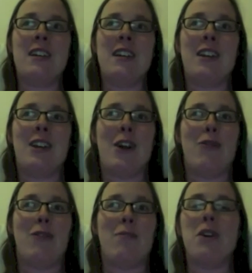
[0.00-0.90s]
you know,
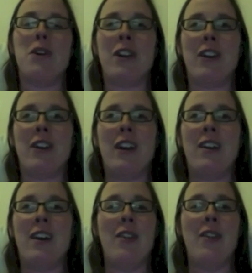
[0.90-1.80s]
from Mercury
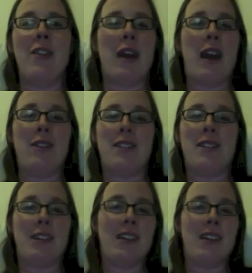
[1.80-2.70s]
all the way out
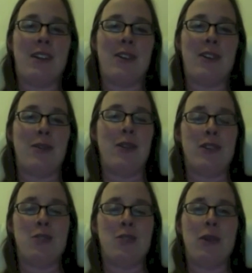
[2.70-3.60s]
to, you know, in a few
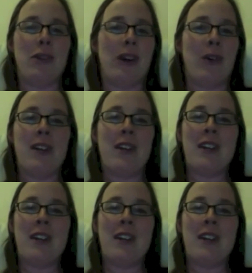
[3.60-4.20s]
years, Pluto.